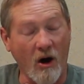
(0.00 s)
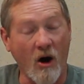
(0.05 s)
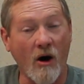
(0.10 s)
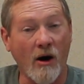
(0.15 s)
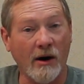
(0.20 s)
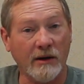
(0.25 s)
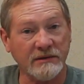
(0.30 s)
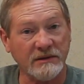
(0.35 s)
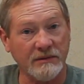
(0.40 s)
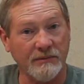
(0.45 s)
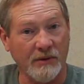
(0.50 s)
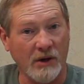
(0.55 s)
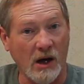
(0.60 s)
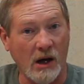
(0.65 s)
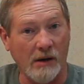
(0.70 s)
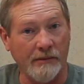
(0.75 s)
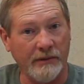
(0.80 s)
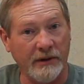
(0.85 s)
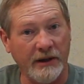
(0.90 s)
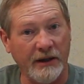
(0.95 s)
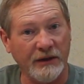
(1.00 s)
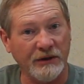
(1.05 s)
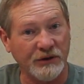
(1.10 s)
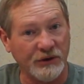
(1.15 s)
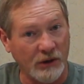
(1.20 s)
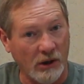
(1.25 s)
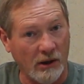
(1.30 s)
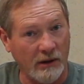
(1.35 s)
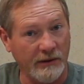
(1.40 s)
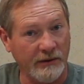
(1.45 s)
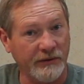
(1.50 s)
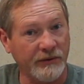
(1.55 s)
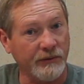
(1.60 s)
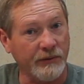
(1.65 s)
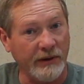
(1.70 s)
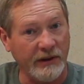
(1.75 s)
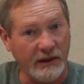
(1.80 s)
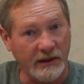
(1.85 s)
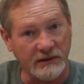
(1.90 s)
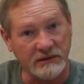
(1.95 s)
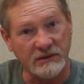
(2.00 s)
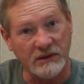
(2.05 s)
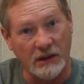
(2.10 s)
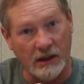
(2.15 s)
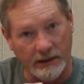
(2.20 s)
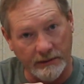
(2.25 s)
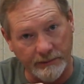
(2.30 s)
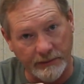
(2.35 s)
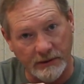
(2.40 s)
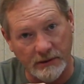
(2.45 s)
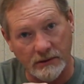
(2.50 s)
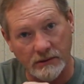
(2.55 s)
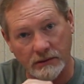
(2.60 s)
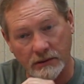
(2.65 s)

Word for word: awesome combination on a three S LiPo.